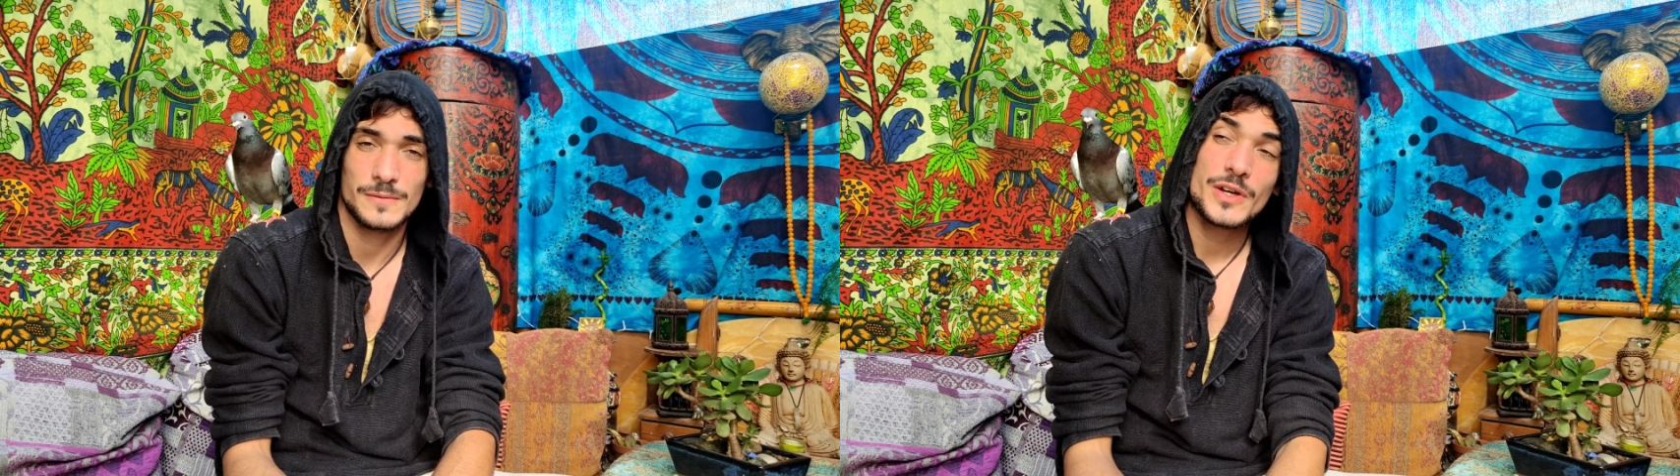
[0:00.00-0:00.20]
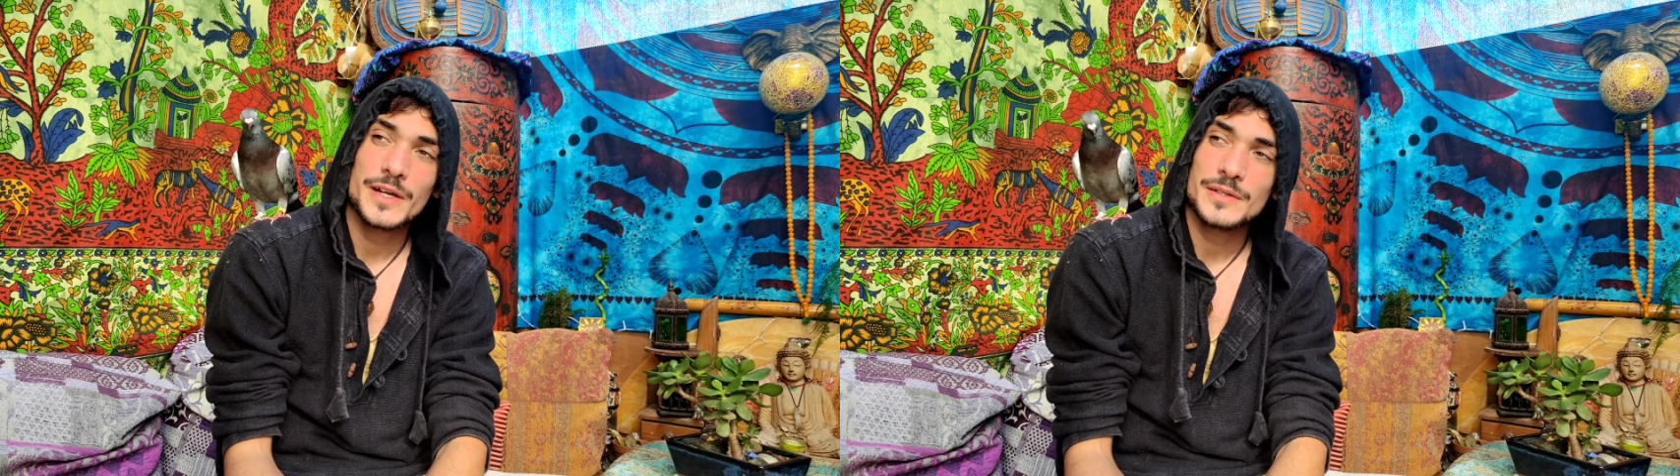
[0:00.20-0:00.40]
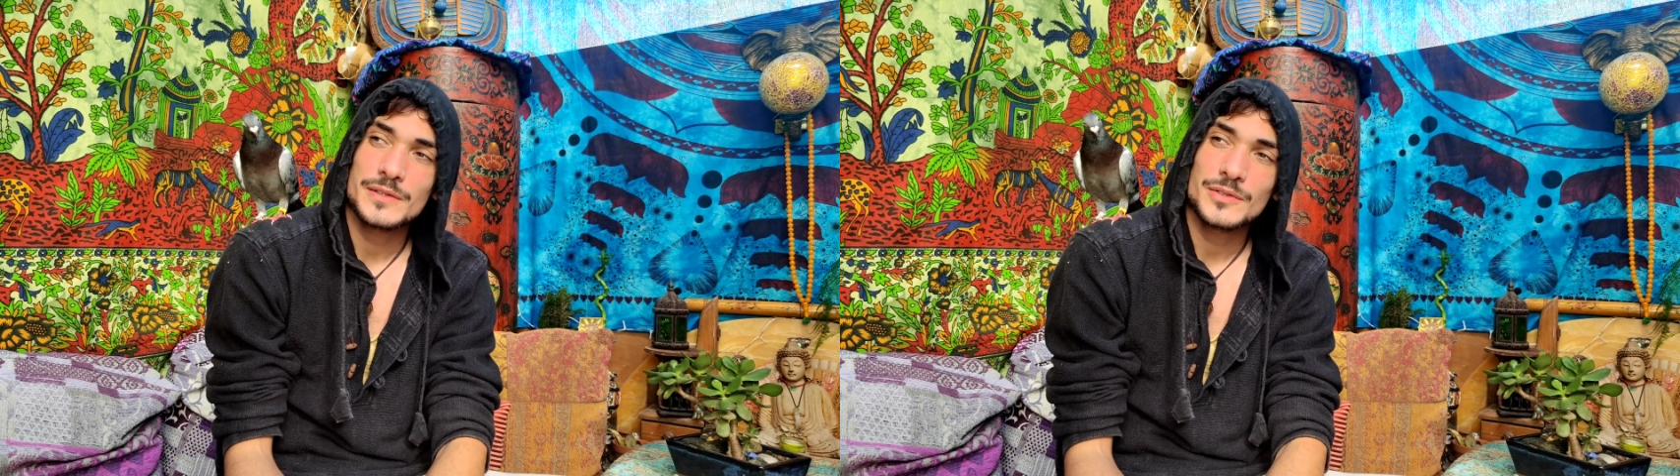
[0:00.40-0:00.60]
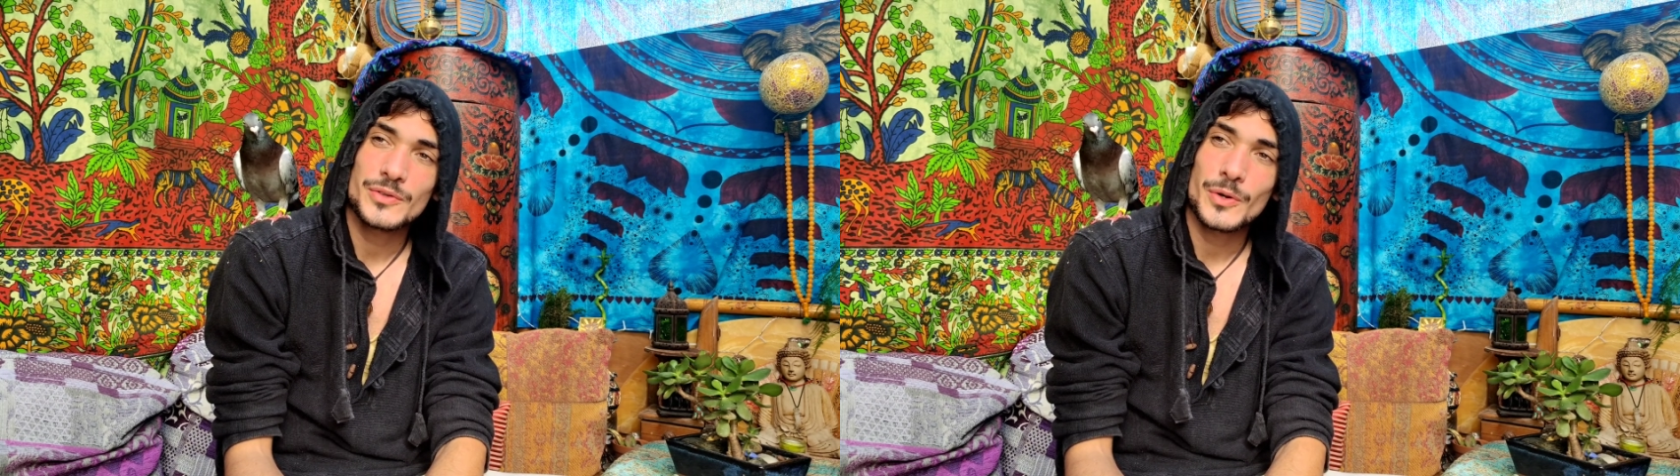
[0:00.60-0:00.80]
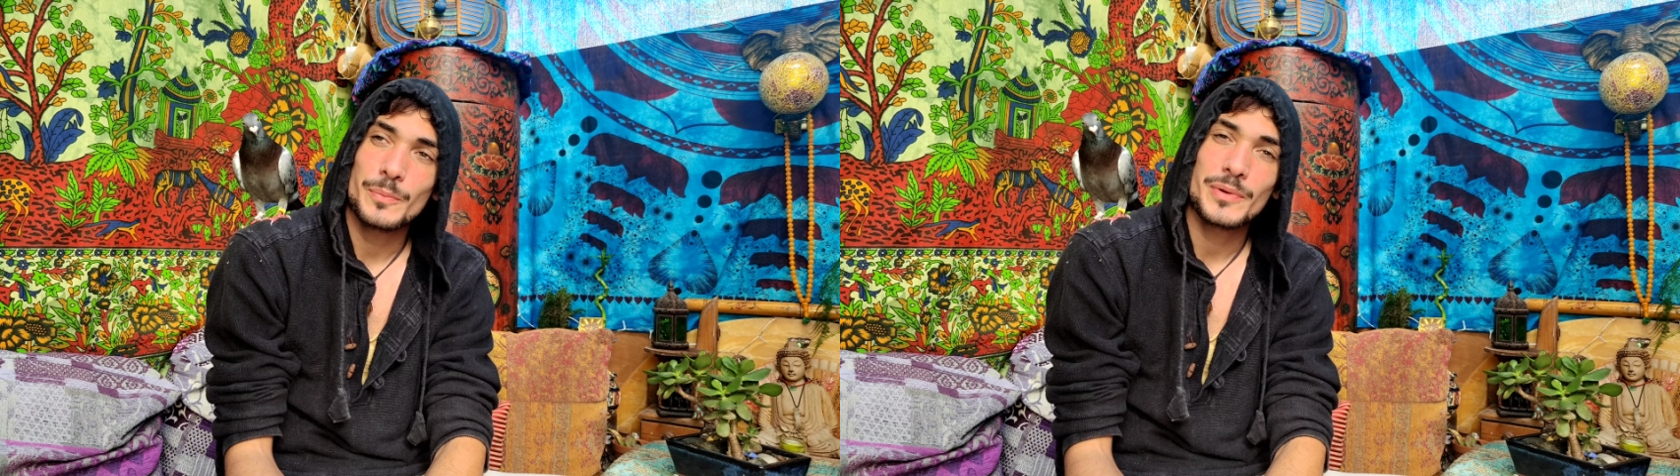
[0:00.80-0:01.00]
Try and
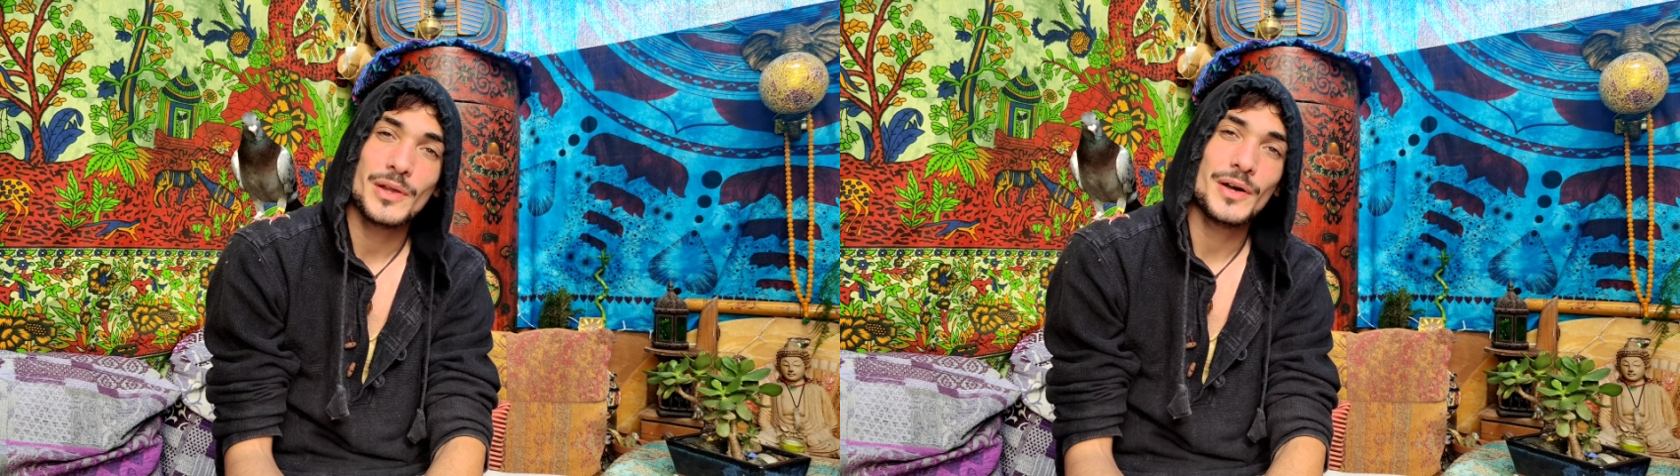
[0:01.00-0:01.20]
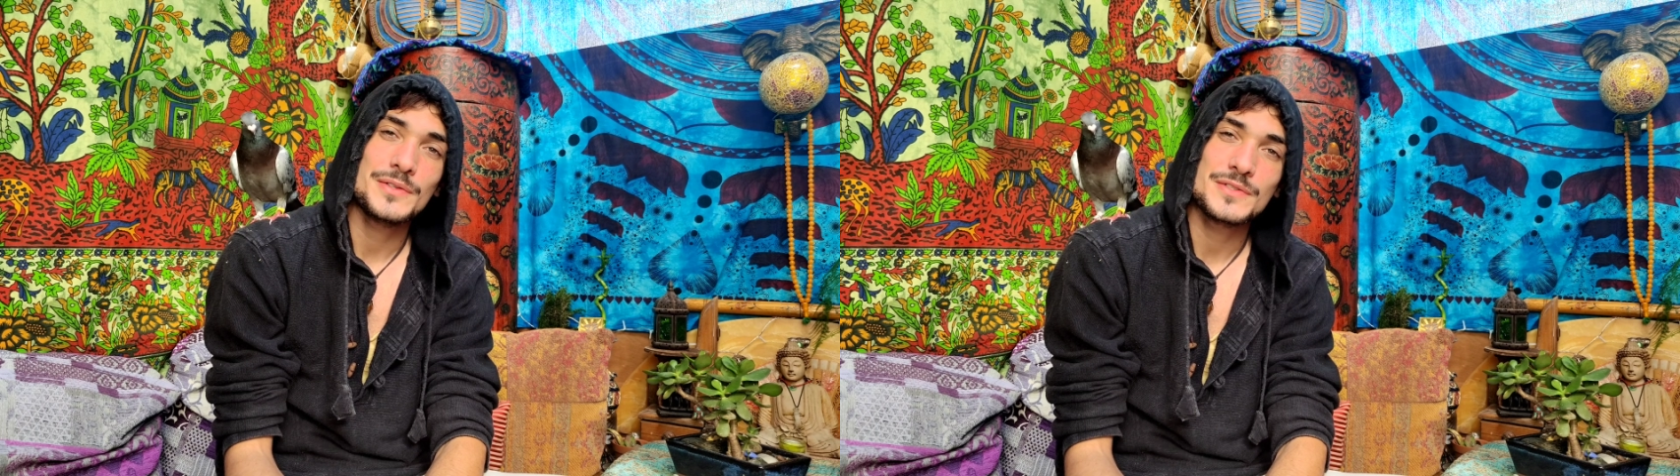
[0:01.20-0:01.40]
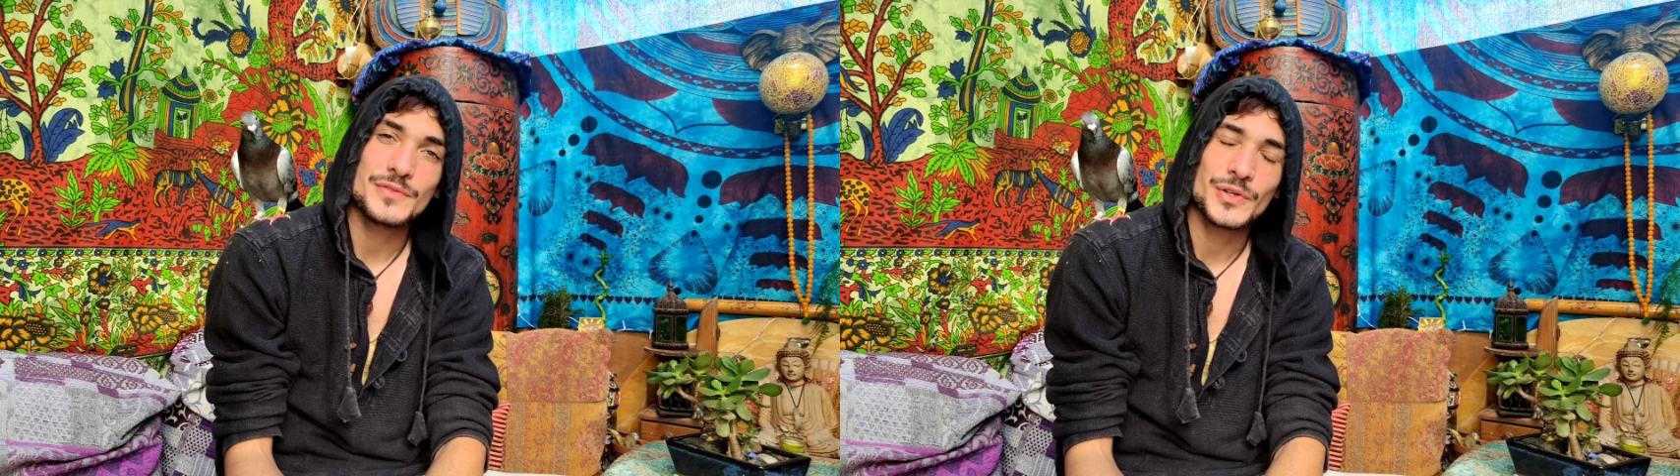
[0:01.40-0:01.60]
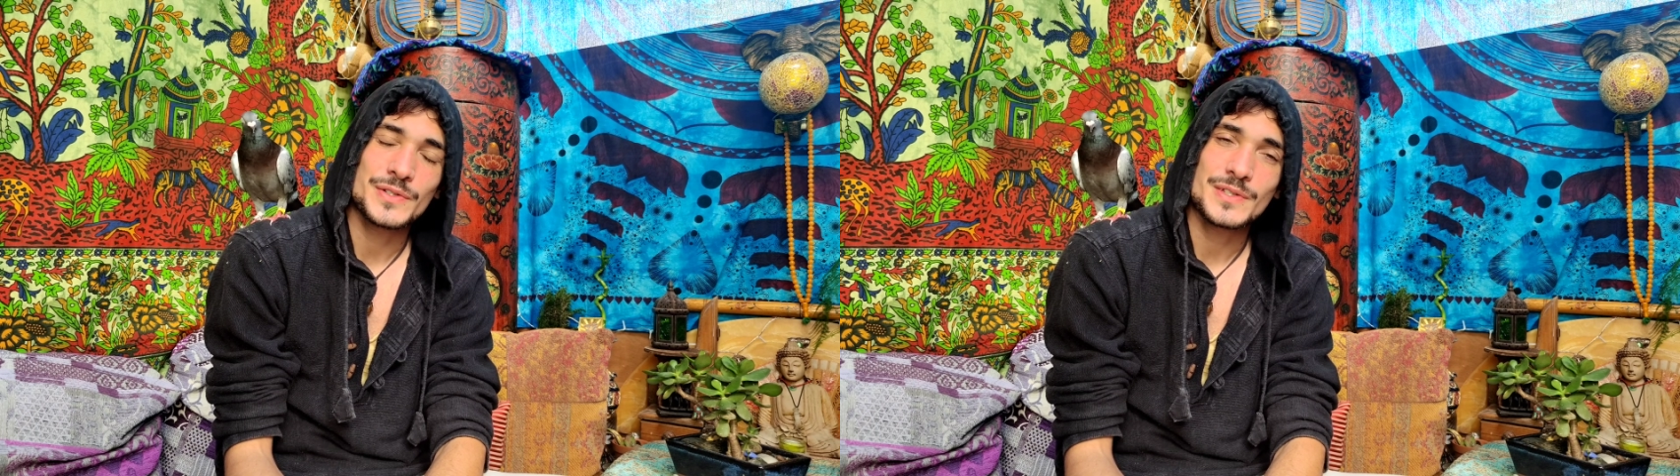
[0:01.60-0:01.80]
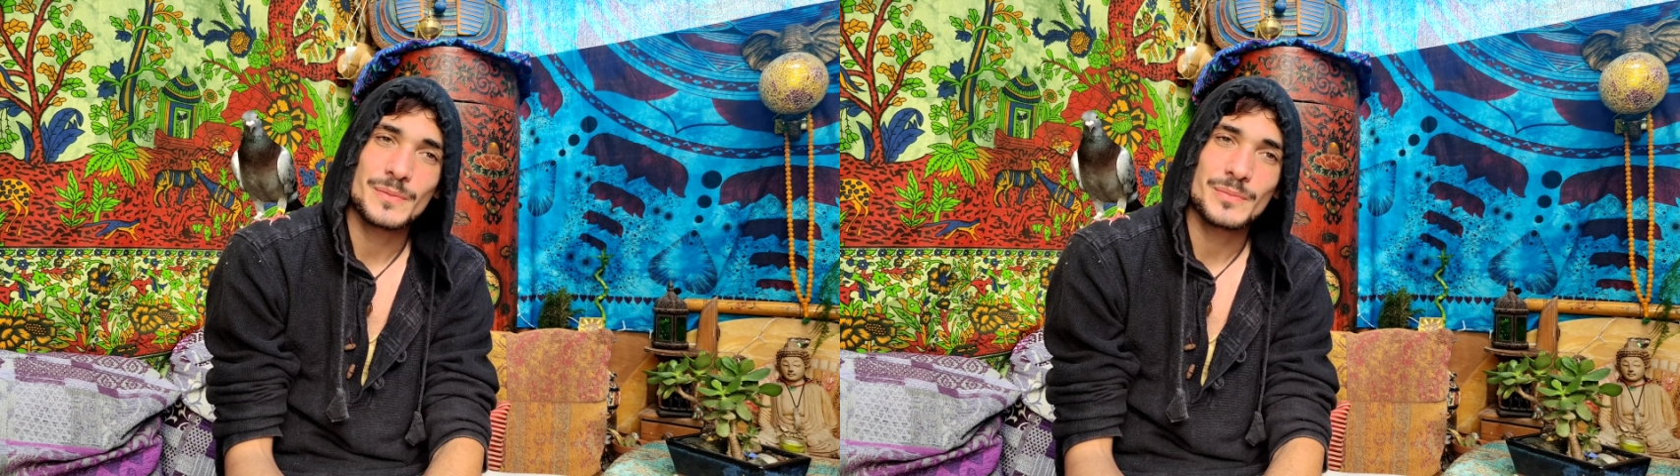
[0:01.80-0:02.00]
grow plants, for
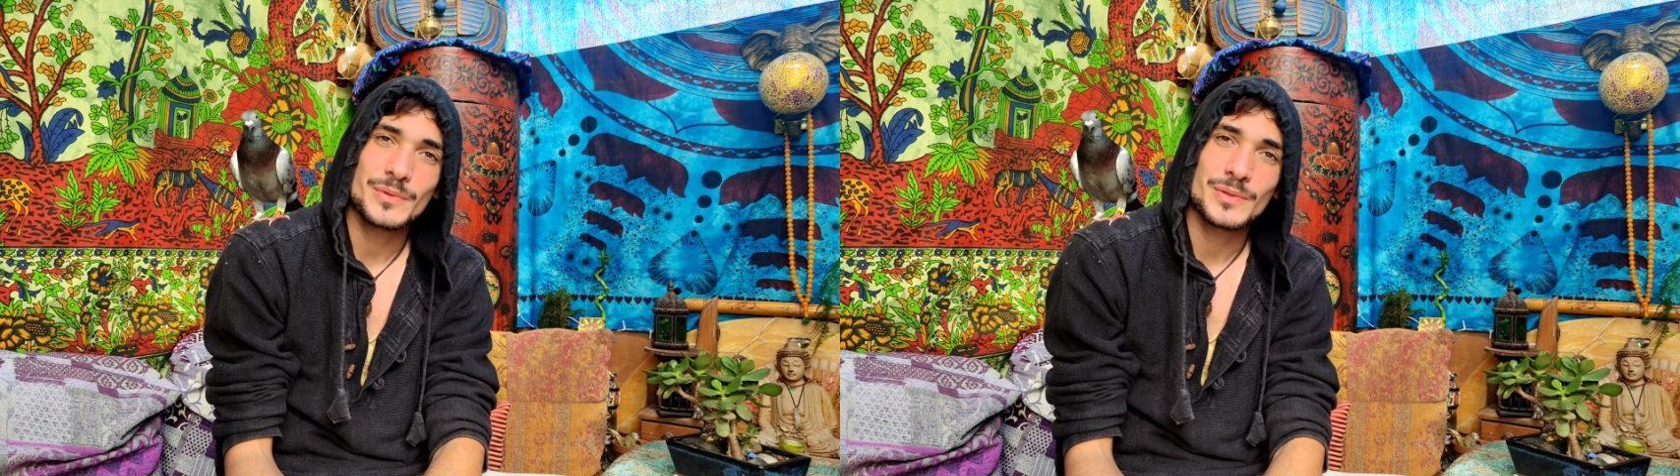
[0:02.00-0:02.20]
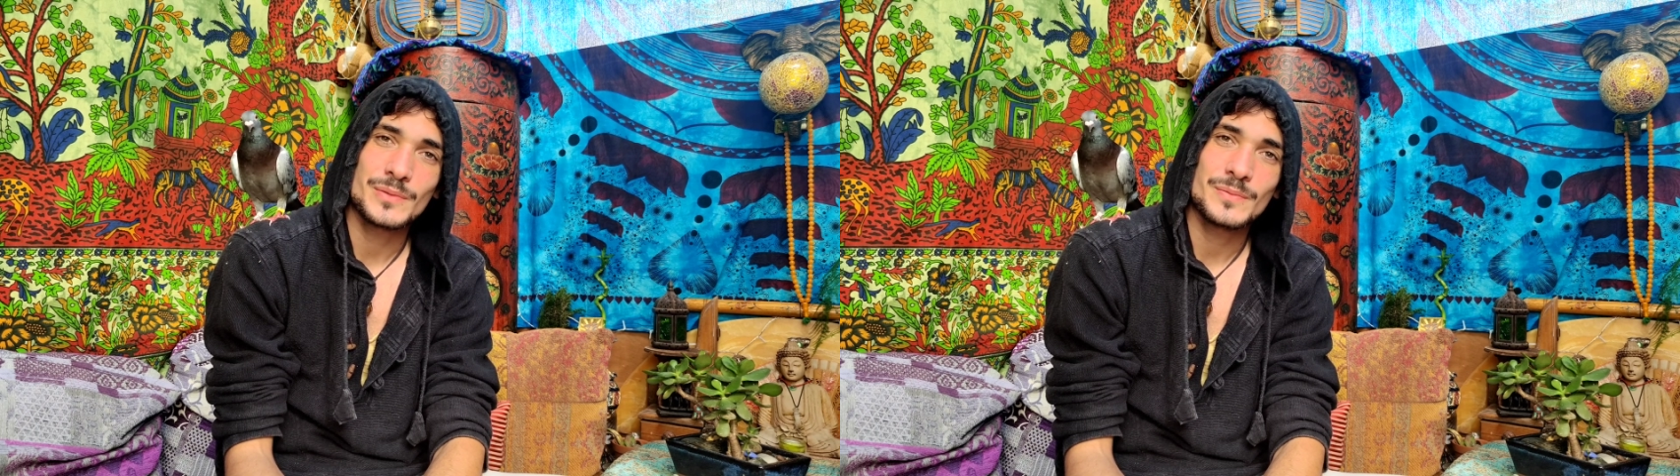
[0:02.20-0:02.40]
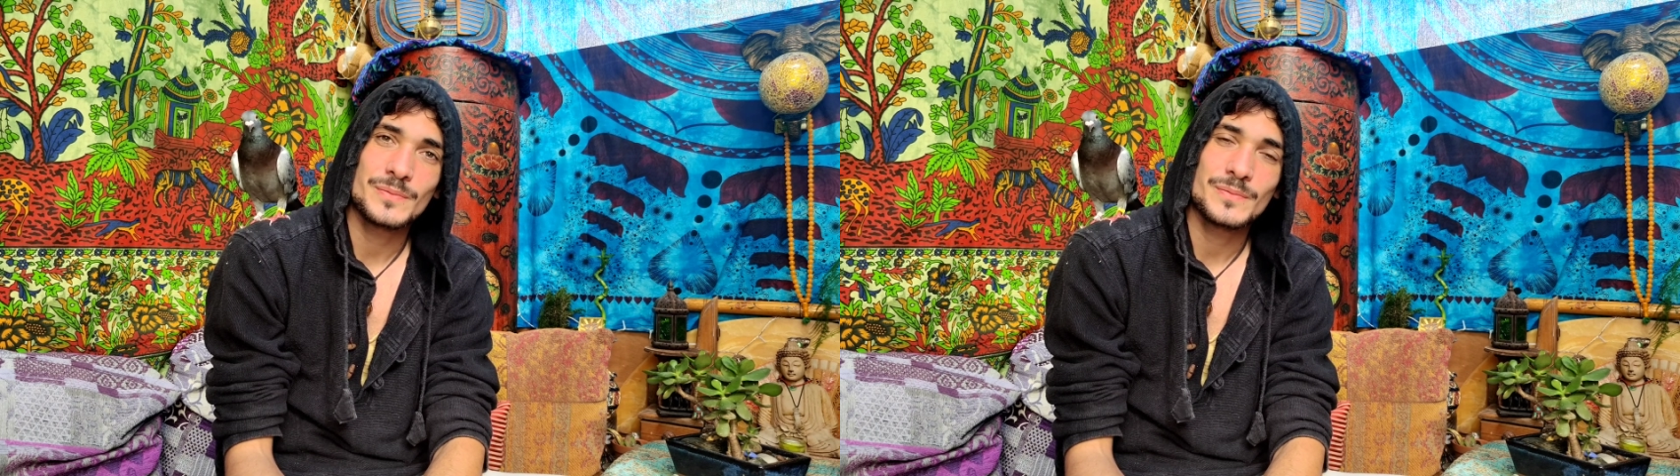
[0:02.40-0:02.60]
example.